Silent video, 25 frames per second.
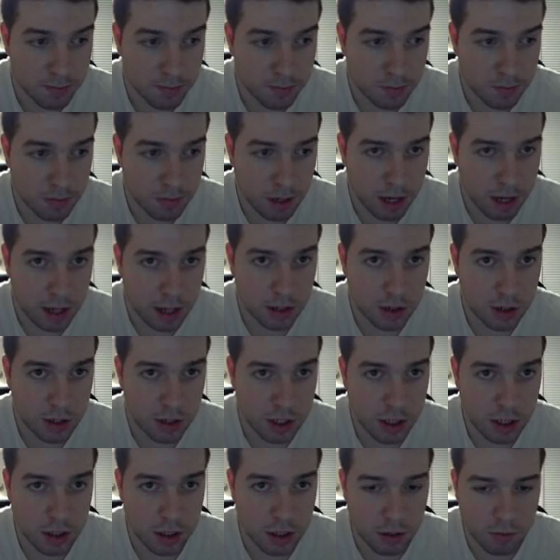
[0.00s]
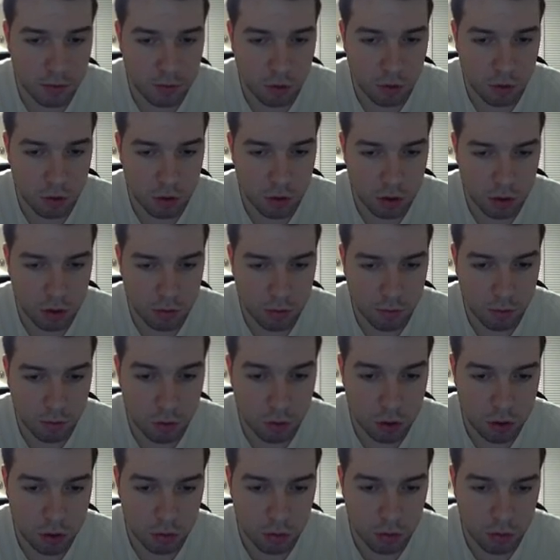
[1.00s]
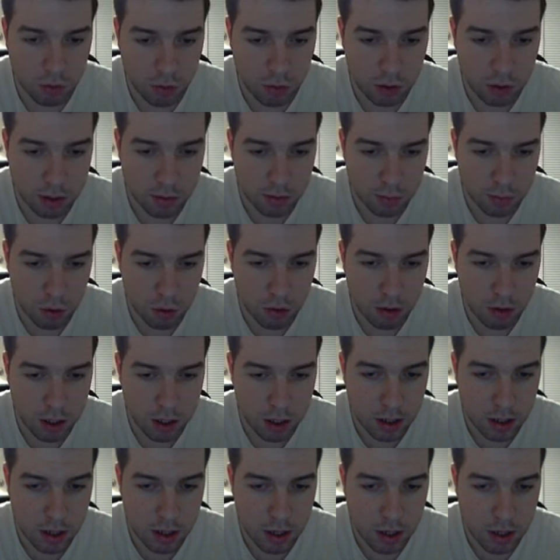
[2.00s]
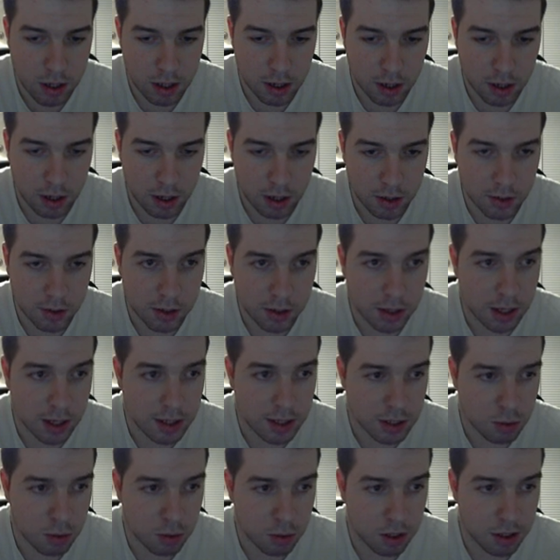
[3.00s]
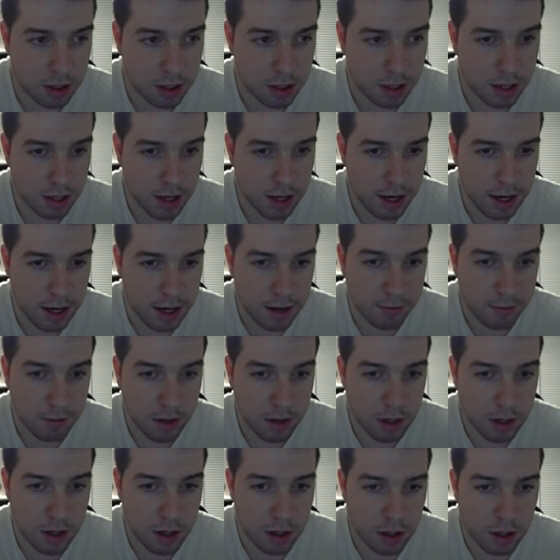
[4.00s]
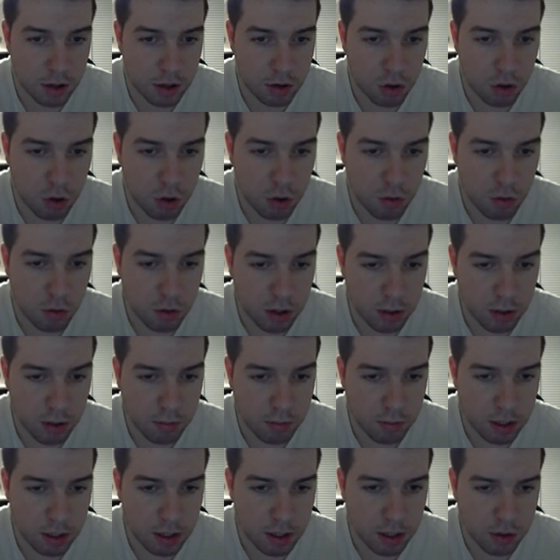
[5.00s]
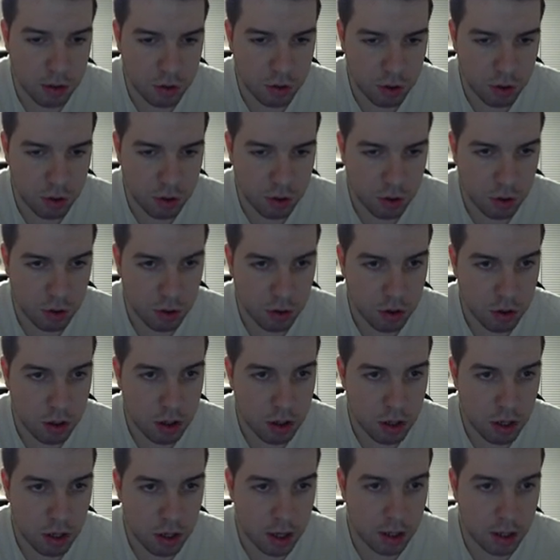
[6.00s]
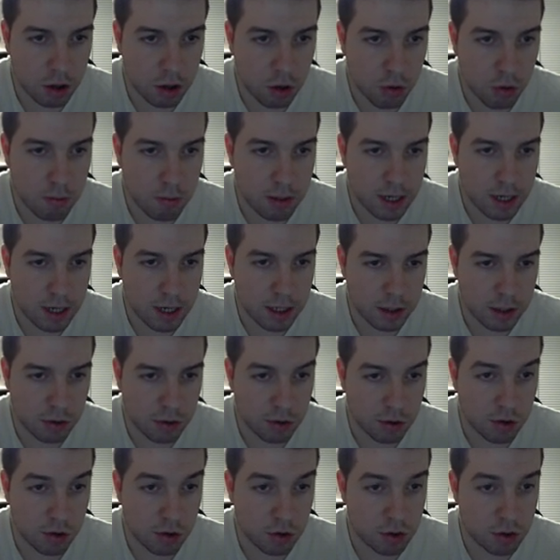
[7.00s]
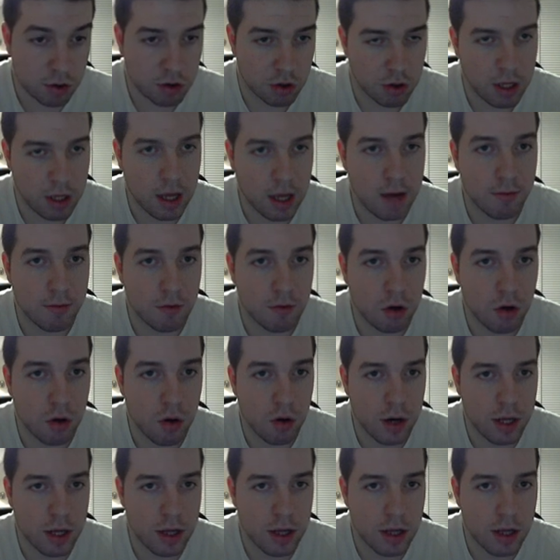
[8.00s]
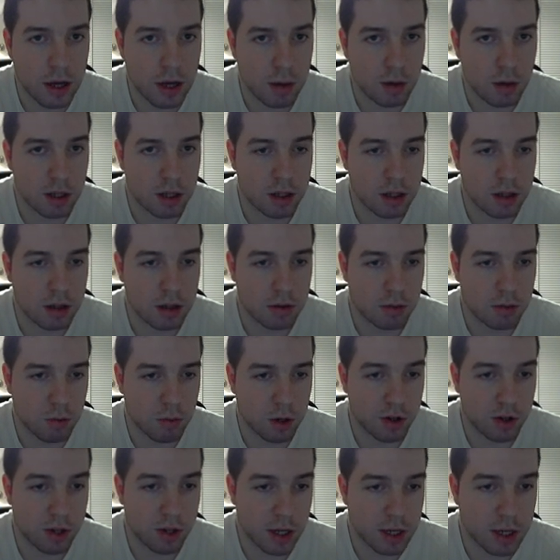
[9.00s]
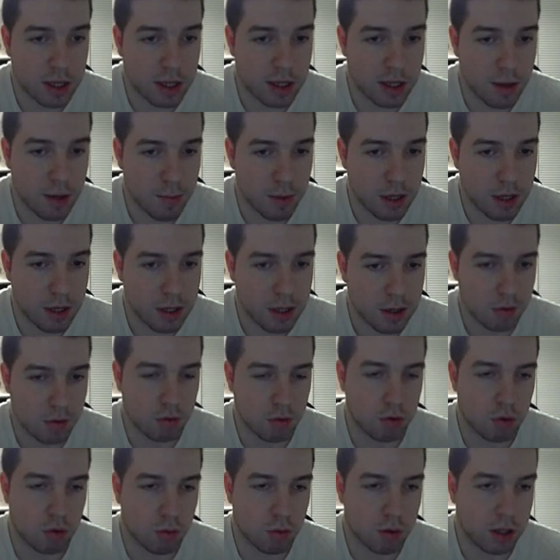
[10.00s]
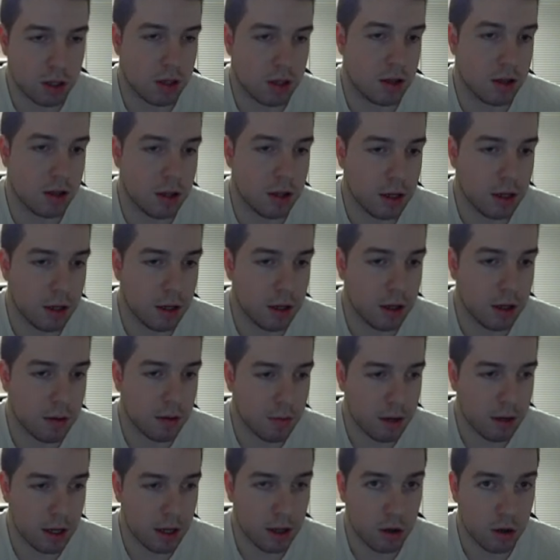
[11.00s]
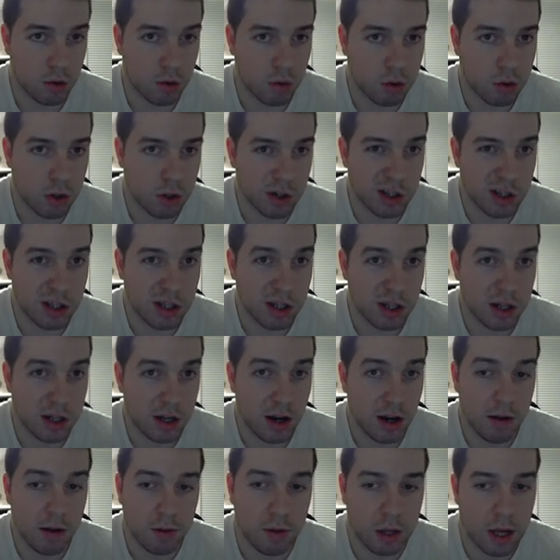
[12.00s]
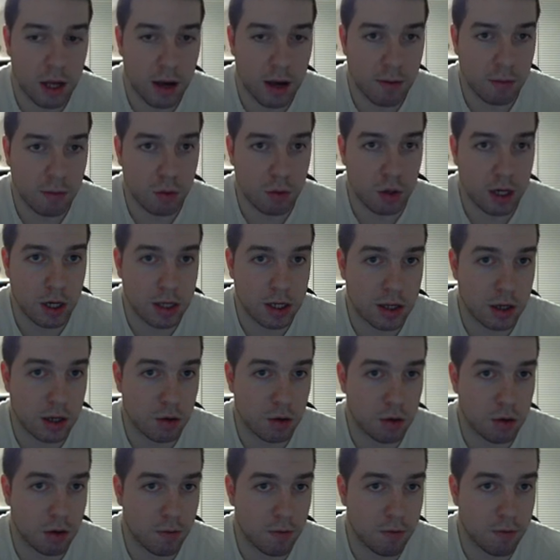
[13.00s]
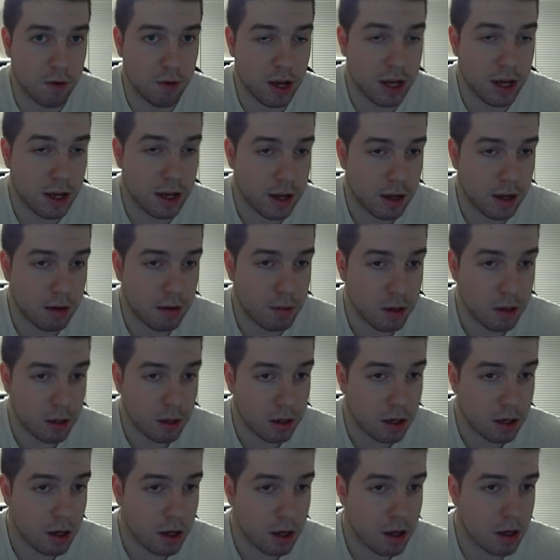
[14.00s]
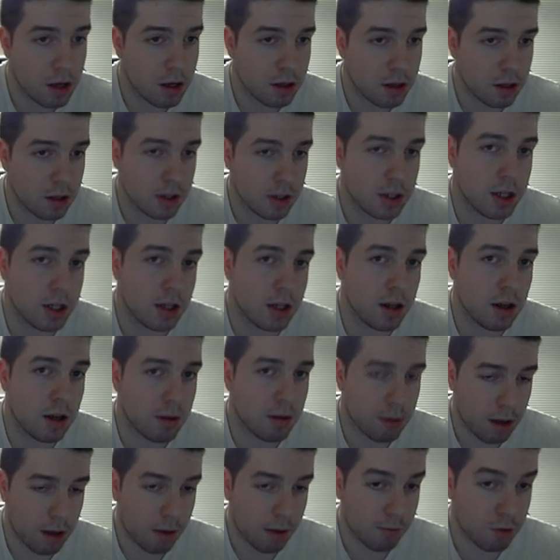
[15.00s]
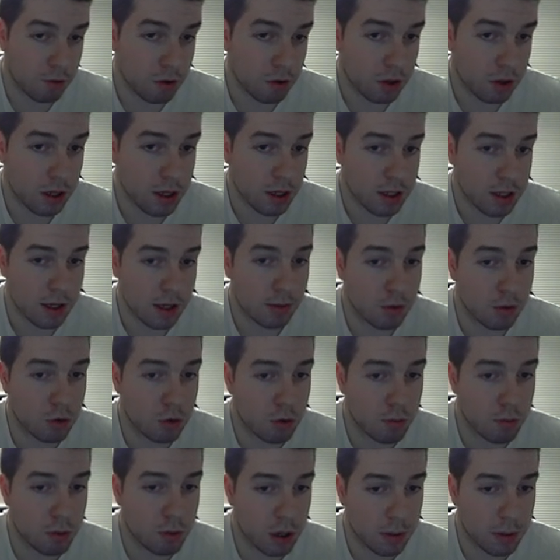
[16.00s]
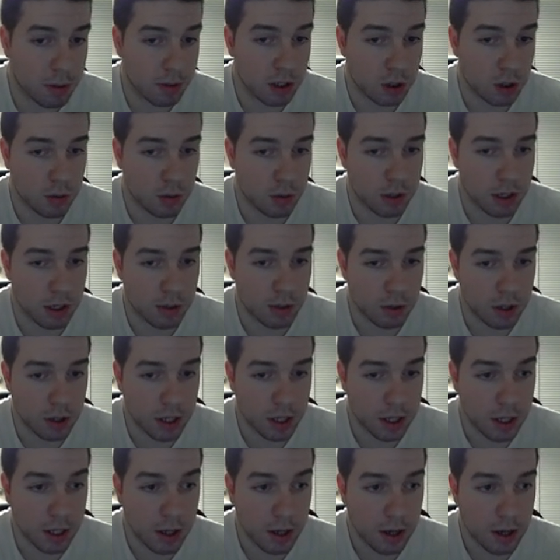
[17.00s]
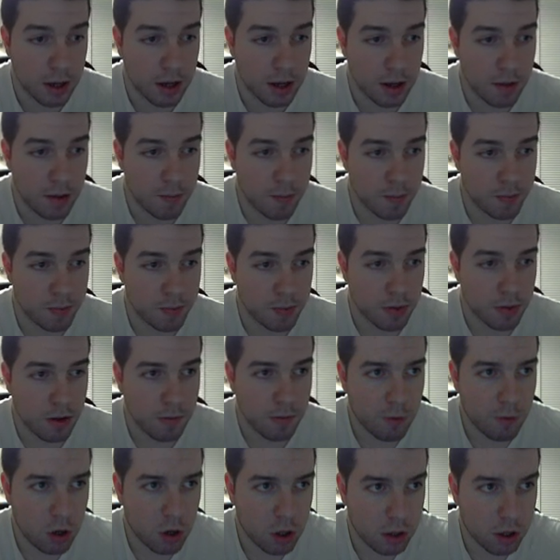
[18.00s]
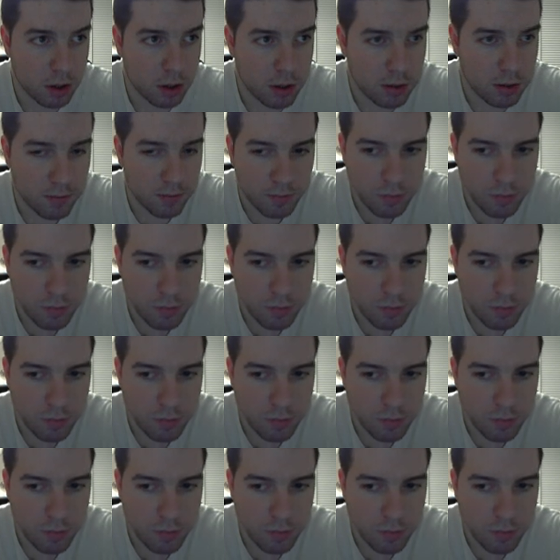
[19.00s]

LG. They're forced to throw a smoke here, the last one they have. No mid control and no banana control. So they have no idea where TSM is or what they can do. There's still enough time to execute a fake even. There's still enough time for TSM to do pretty much whatever they want.